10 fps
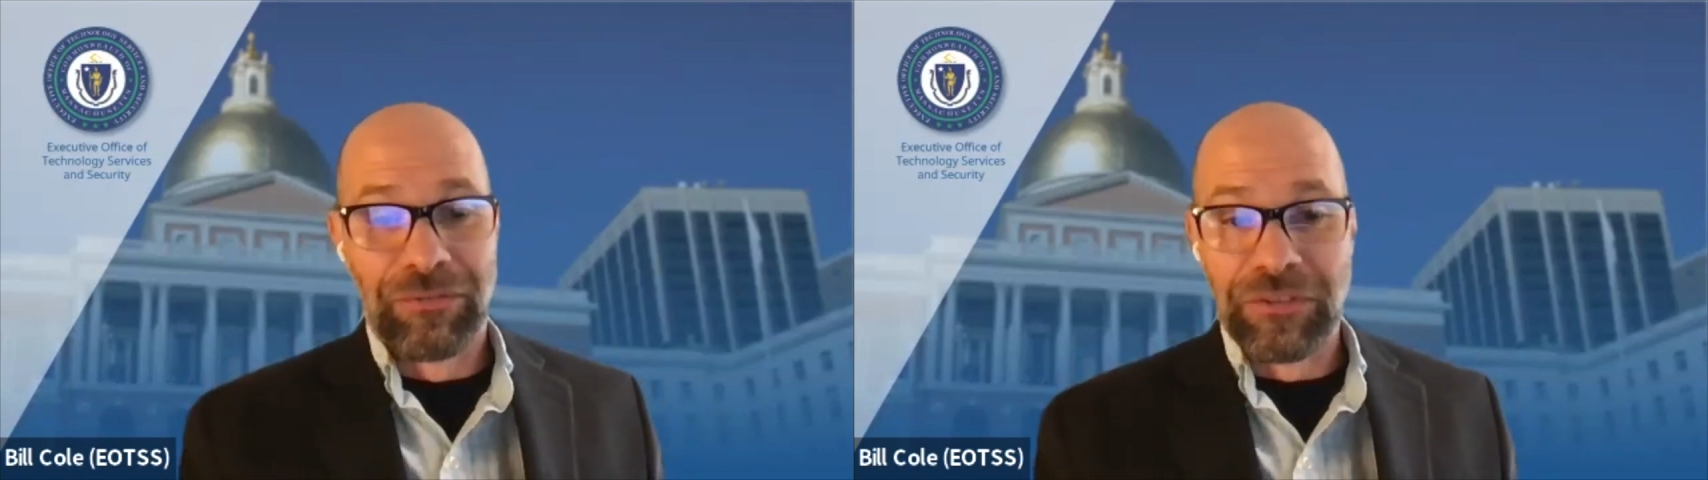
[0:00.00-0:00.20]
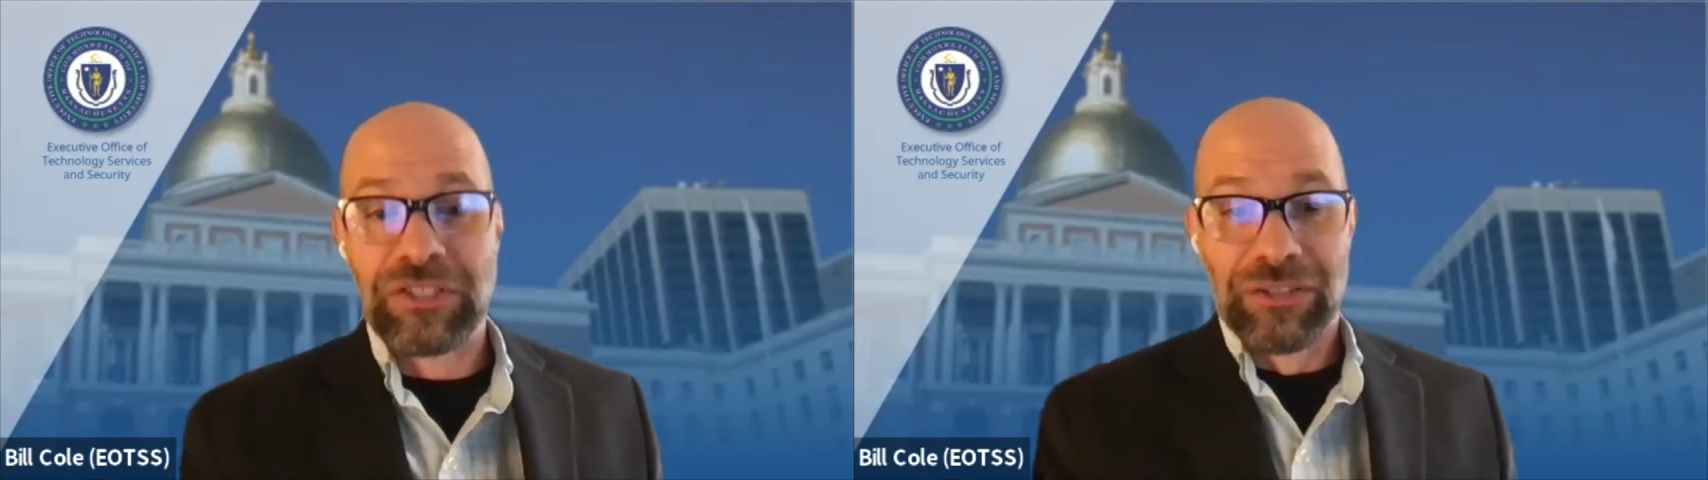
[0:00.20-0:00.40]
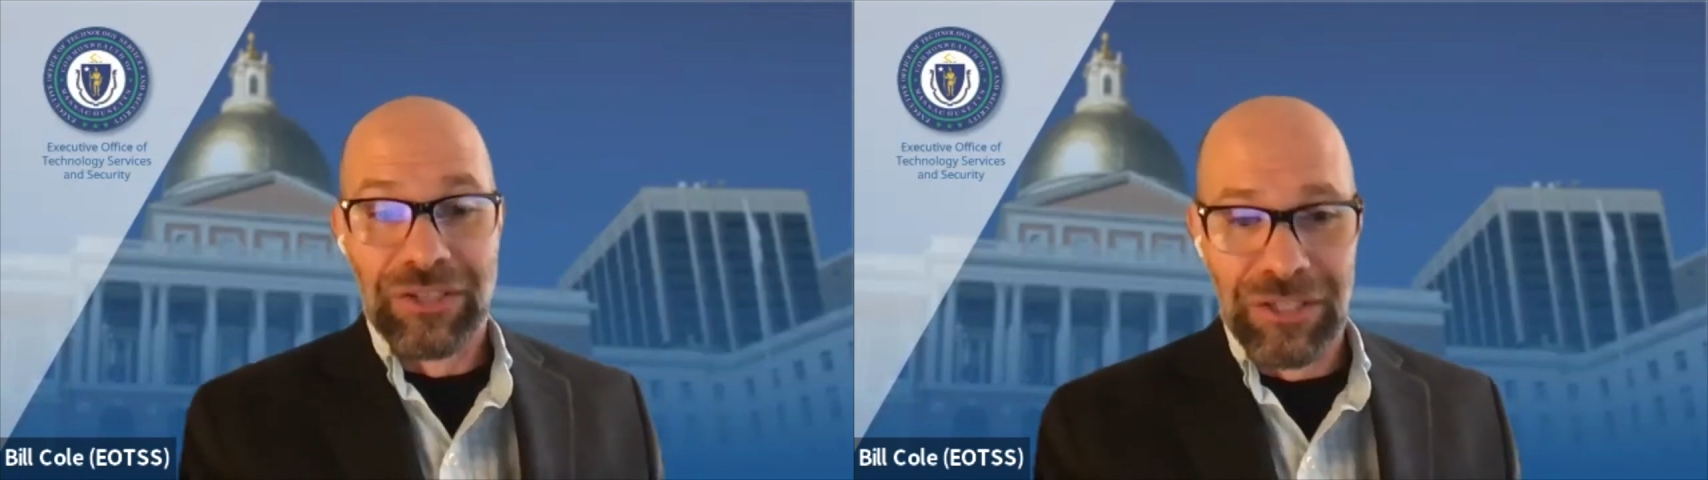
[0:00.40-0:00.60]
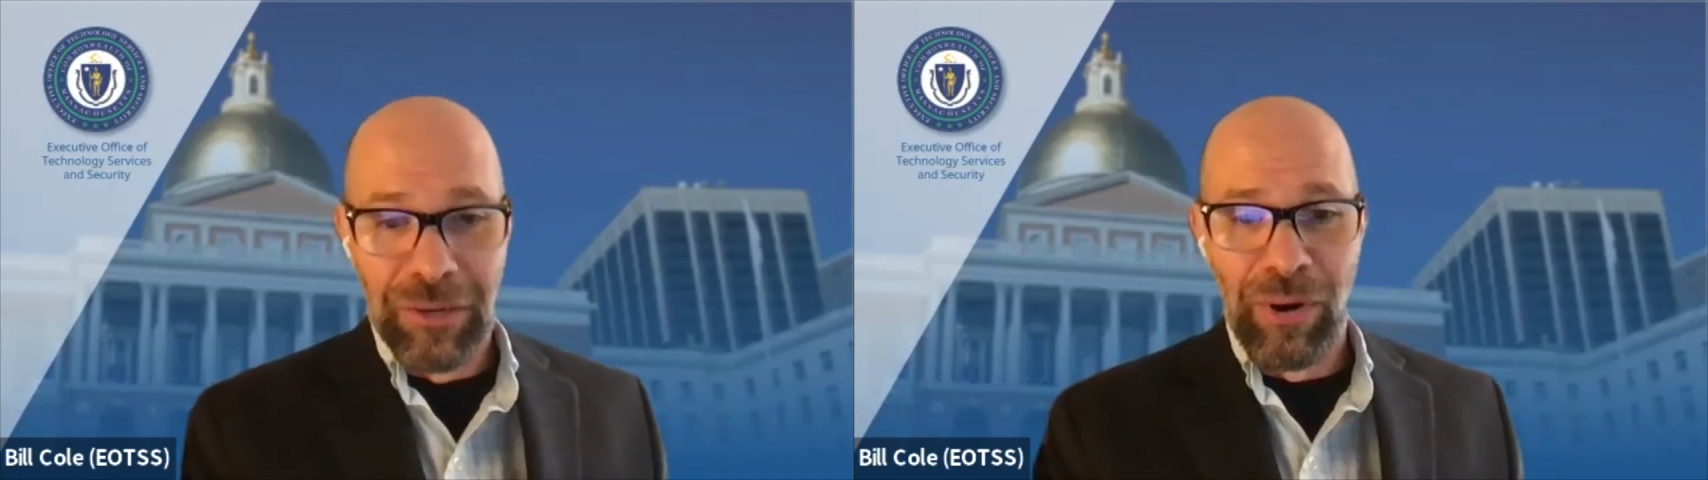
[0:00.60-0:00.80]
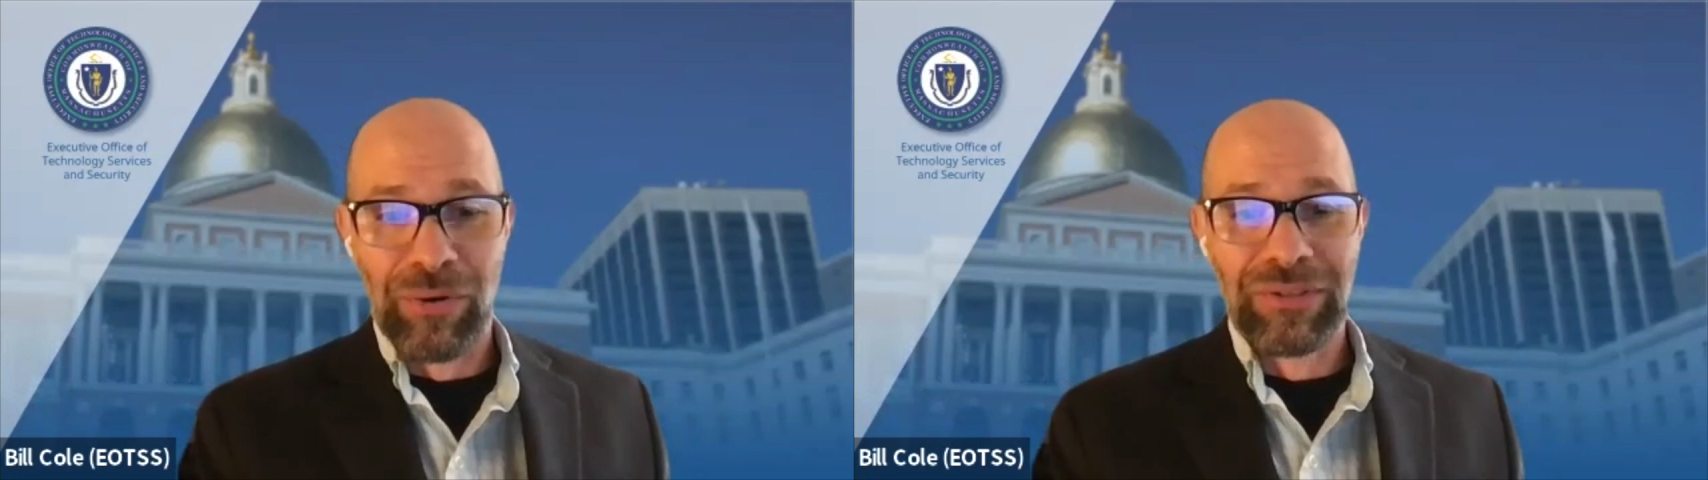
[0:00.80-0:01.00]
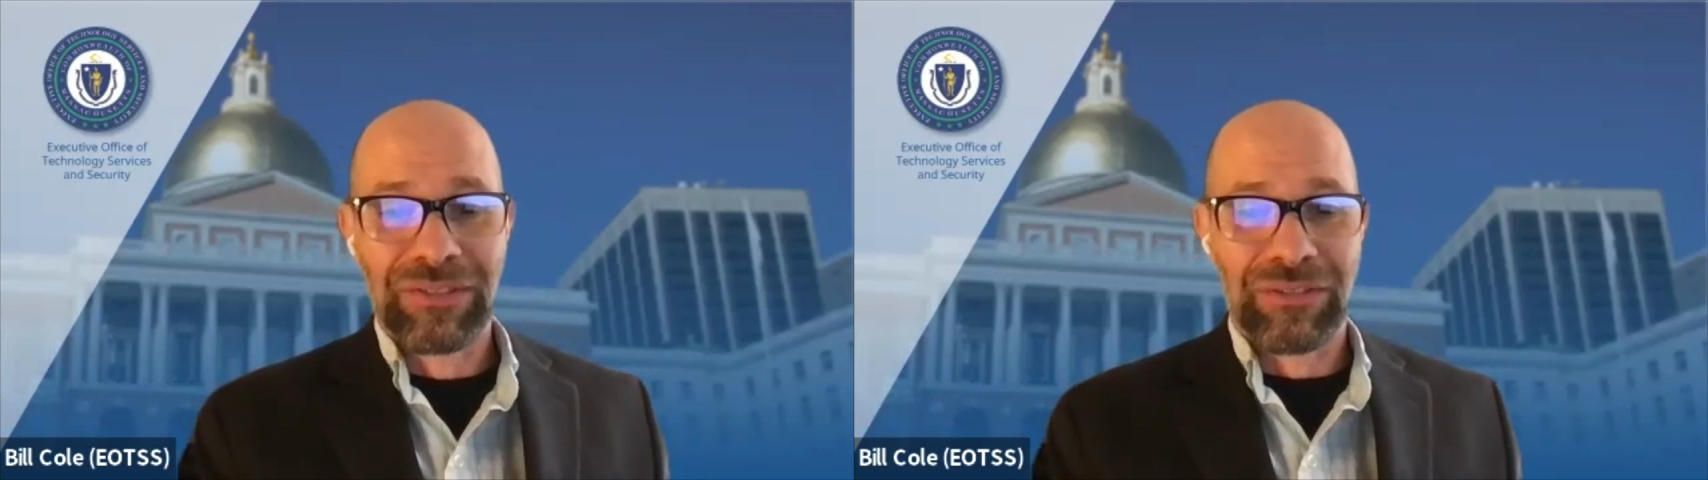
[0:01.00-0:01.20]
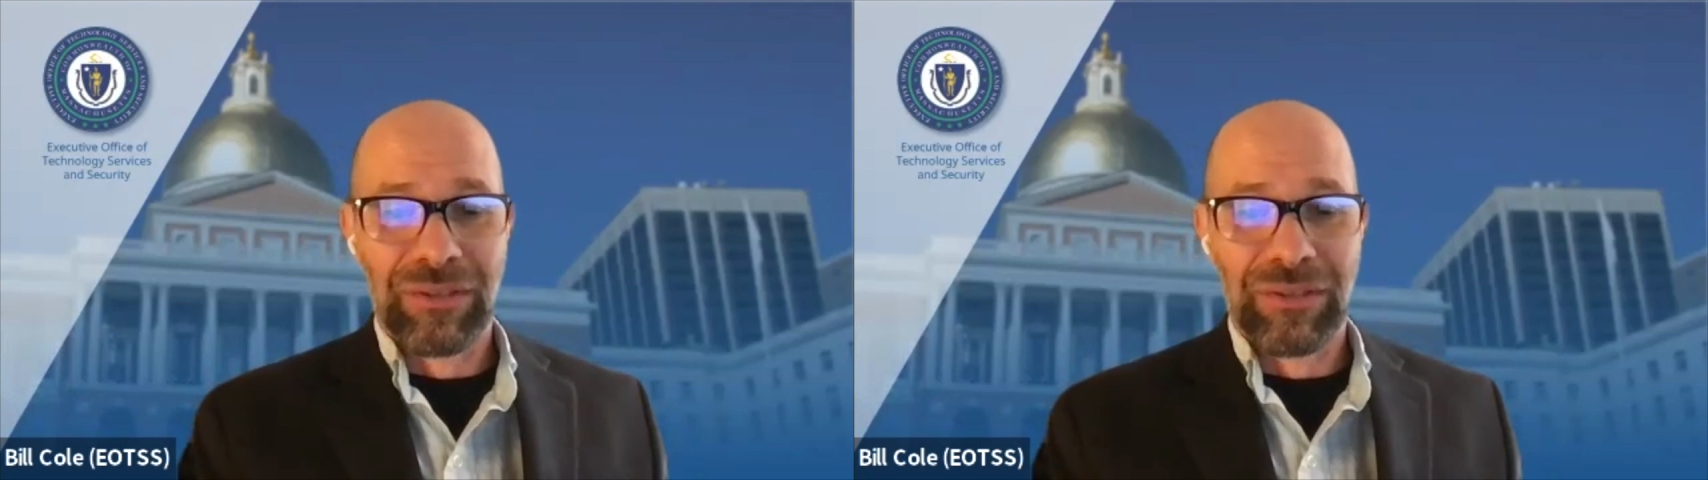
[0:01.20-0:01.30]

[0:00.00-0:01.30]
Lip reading: facilities components of